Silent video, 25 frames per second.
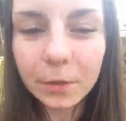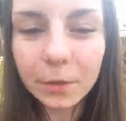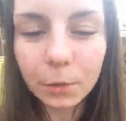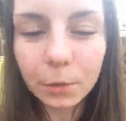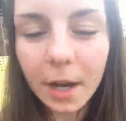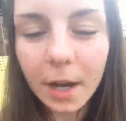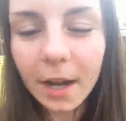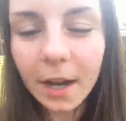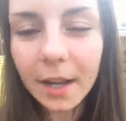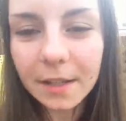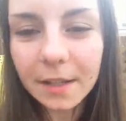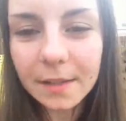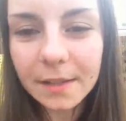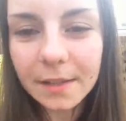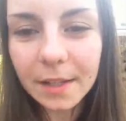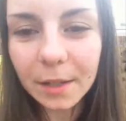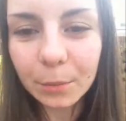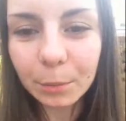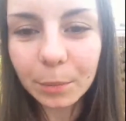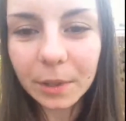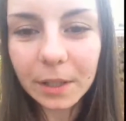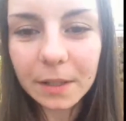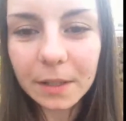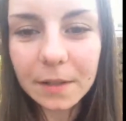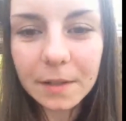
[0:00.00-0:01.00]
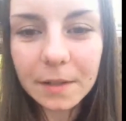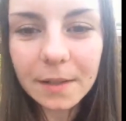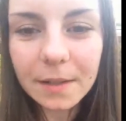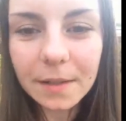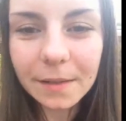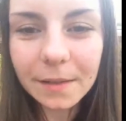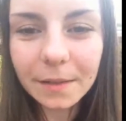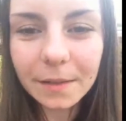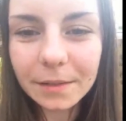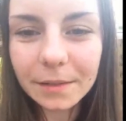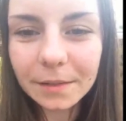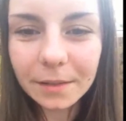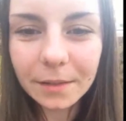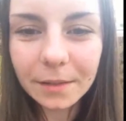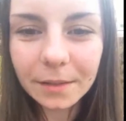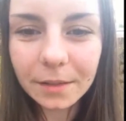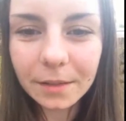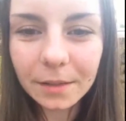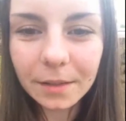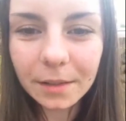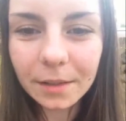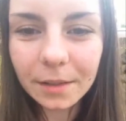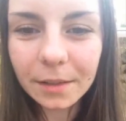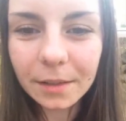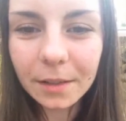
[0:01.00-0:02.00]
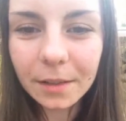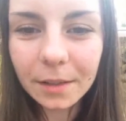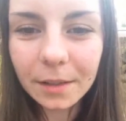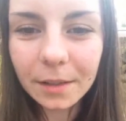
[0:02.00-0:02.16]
we mix it with rice and beans.